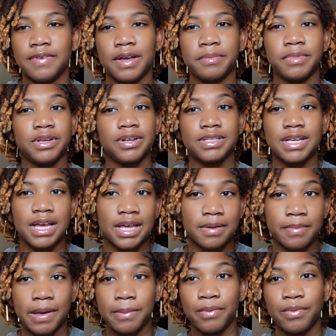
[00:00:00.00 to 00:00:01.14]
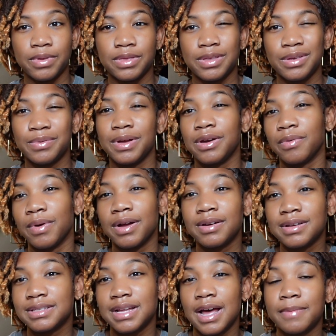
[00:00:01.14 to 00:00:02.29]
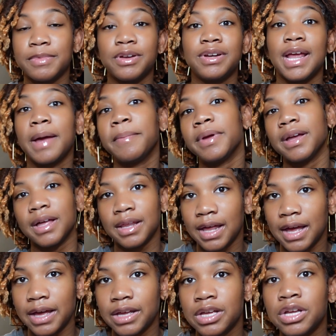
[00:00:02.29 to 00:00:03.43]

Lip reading: family, you're taking baby with you, and around this time they're napping a lot.